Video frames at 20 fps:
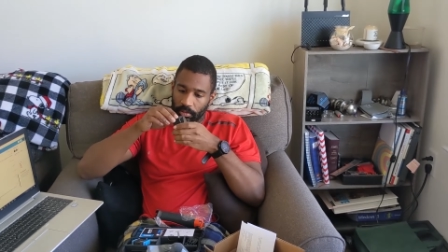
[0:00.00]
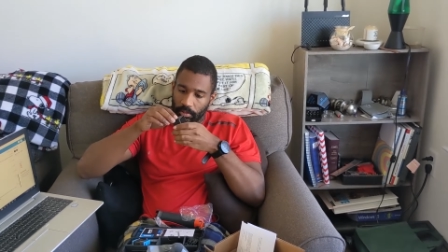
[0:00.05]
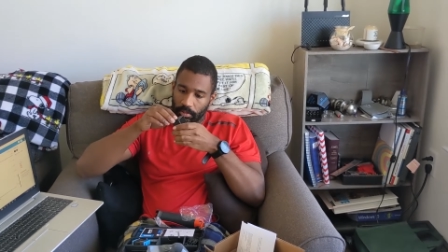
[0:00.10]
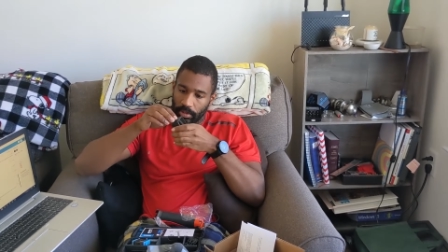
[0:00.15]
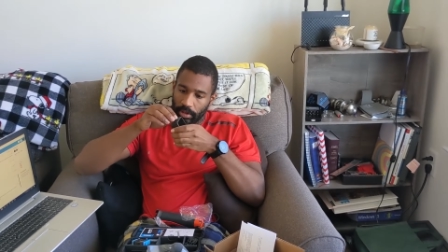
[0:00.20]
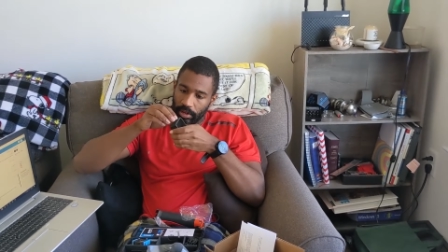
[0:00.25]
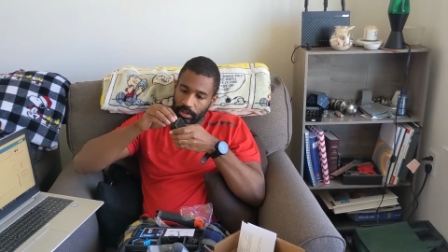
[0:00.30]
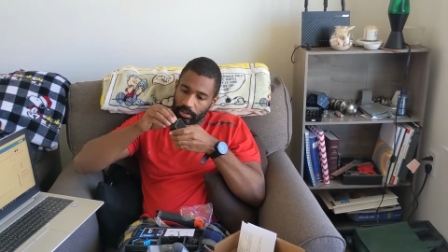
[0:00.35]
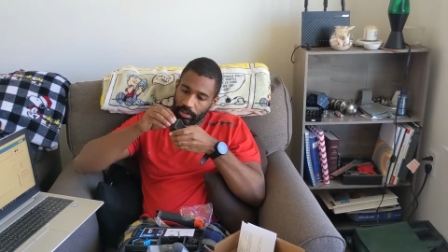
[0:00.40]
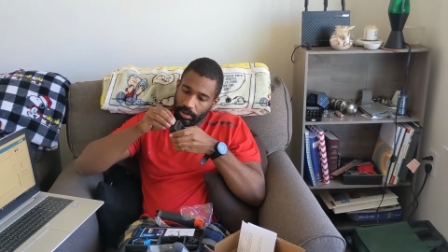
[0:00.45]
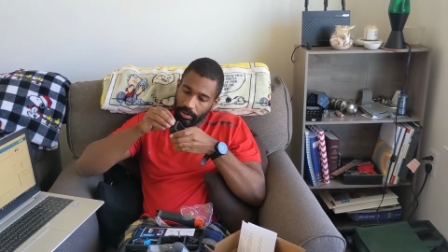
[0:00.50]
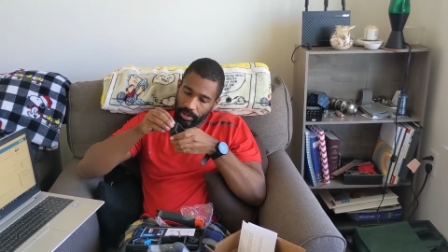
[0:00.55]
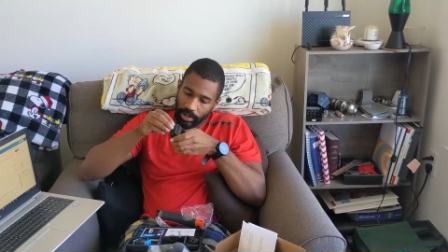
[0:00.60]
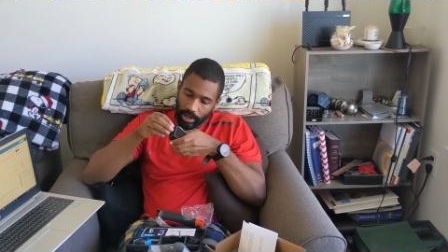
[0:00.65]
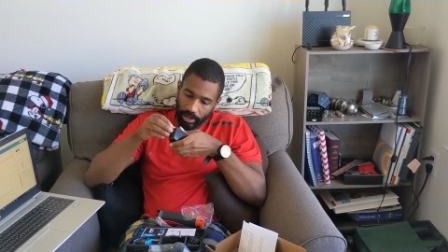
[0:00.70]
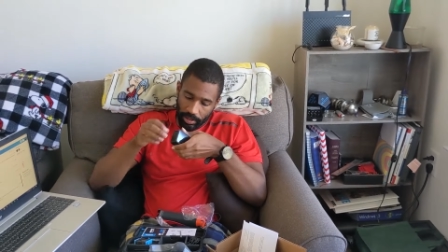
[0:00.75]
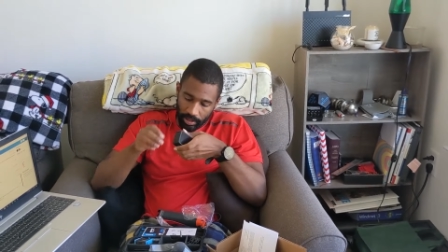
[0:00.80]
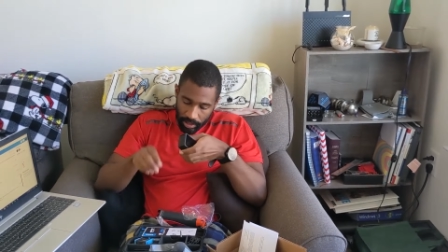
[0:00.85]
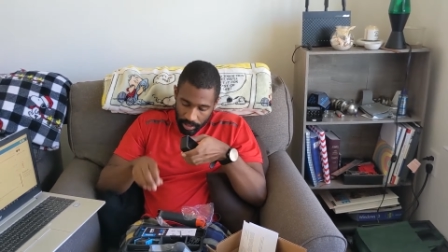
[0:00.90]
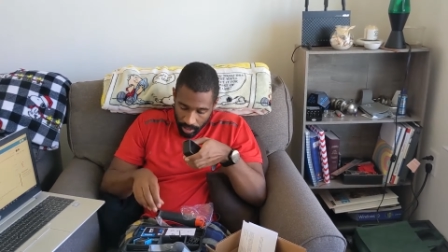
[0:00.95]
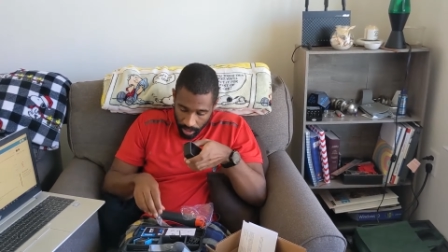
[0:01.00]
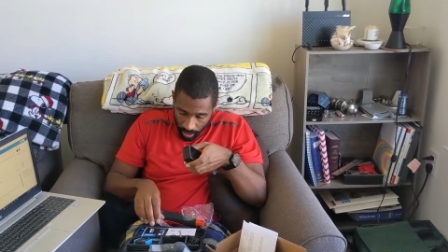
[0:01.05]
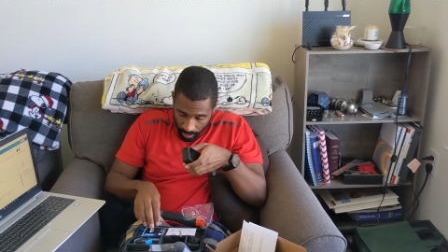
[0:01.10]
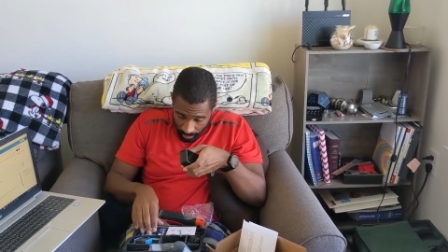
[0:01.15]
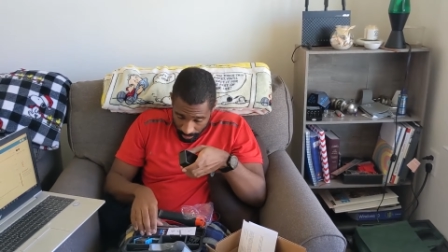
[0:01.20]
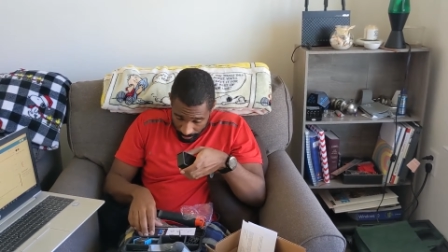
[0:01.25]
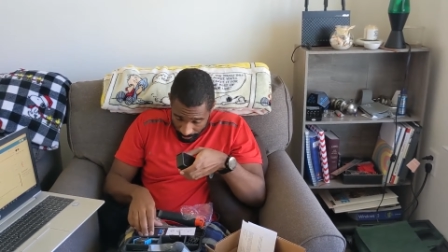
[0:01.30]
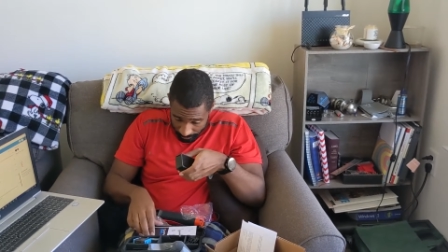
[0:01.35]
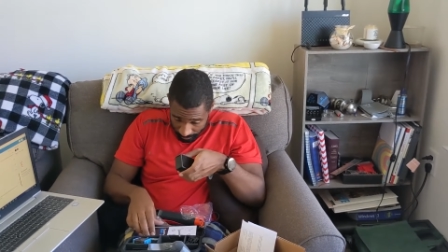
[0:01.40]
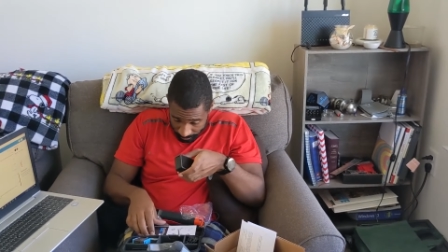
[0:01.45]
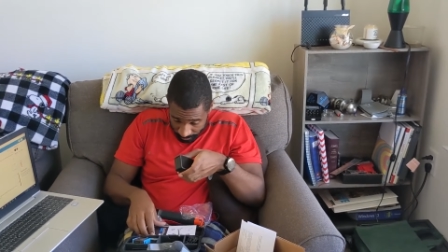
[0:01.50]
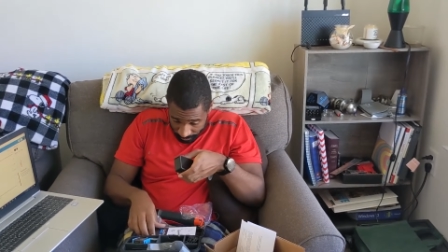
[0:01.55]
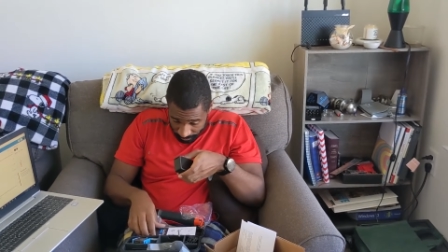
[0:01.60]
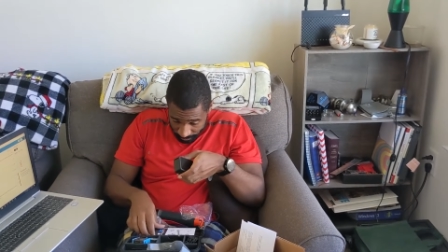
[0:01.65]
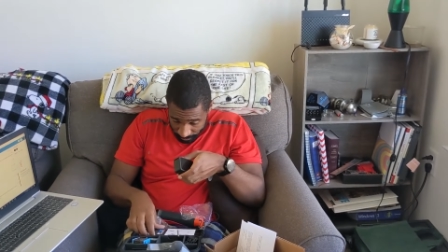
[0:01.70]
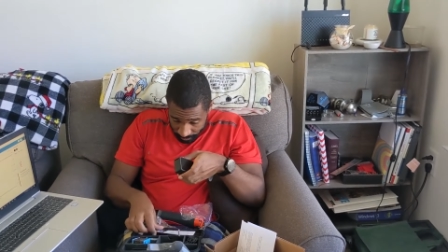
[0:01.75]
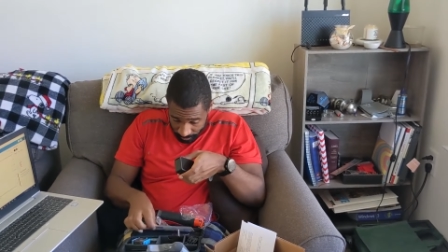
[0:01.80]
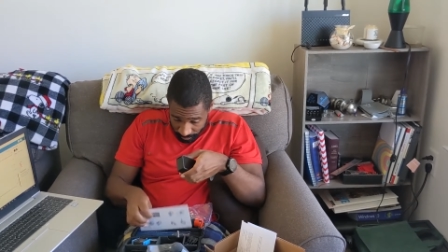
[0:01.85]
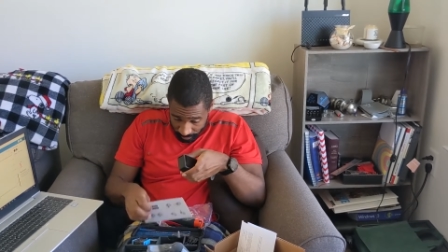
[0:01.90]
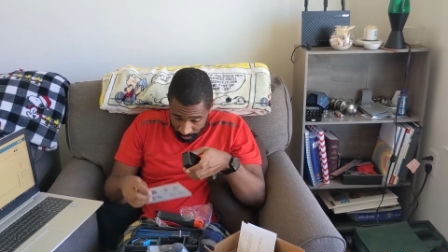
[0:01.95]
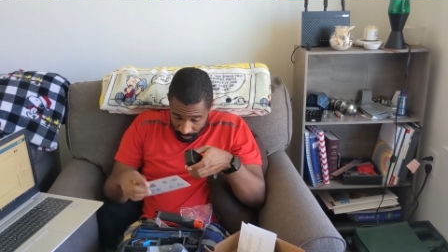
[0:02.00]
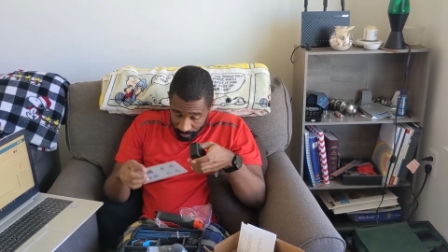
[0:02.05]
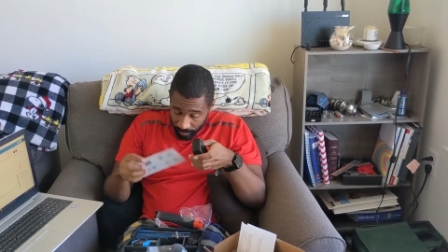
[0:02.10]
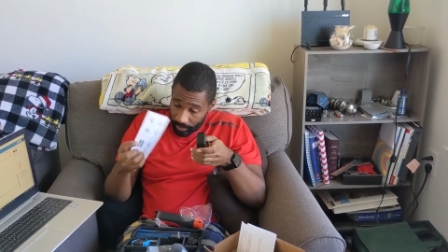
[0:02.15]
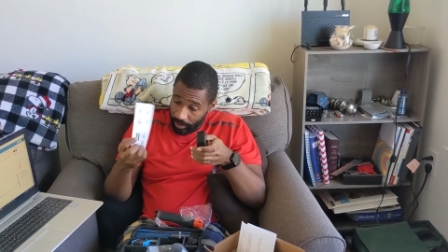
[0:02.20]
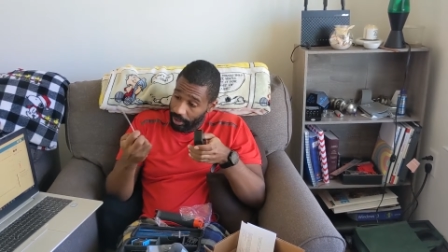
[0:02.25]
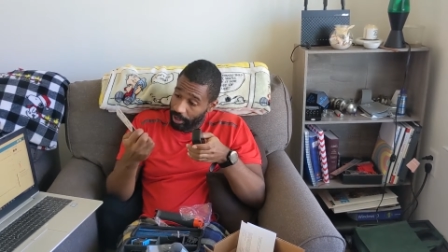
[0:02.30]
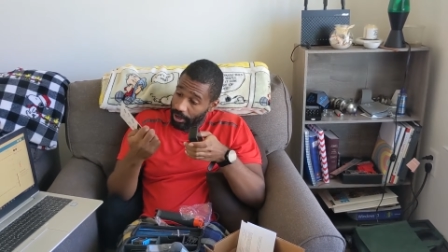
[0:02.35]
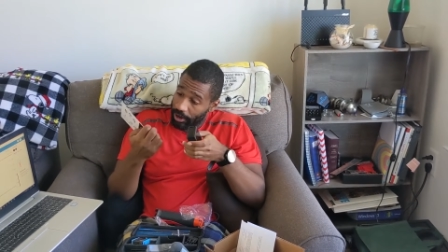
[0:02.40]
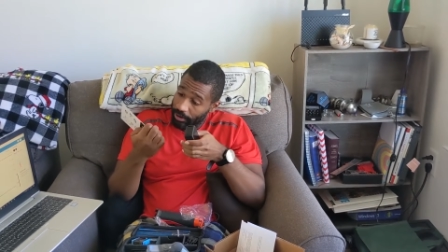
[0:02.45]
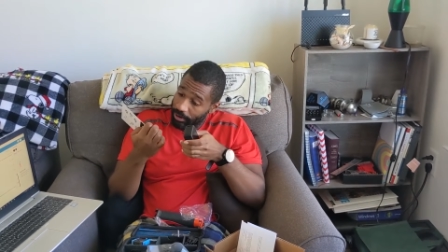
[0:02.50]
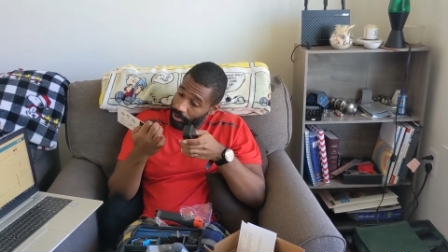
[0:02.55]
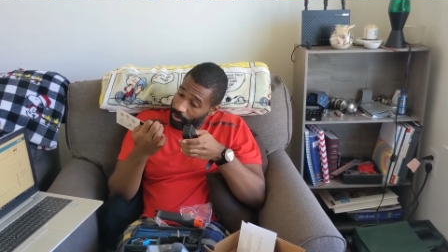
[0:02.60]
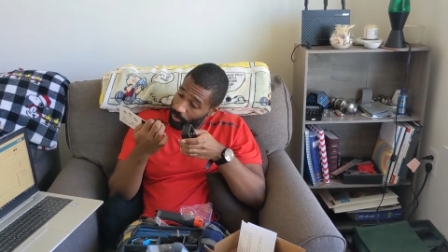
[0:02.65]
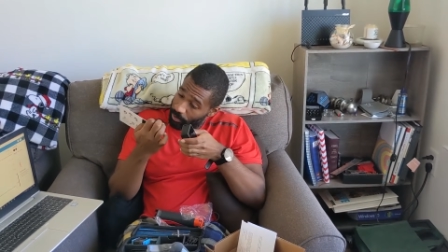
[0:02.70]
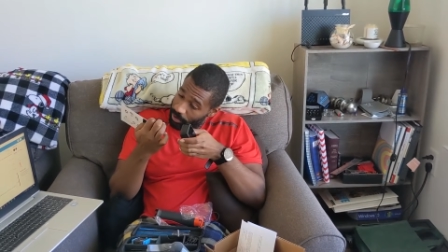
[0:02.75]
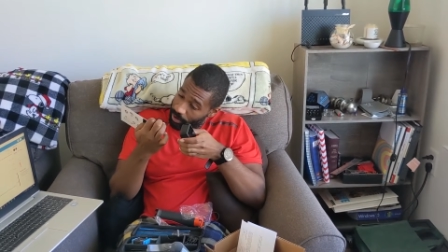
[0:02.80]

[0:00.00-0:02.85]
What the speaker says: But it's okay. Alright. Hold on. We're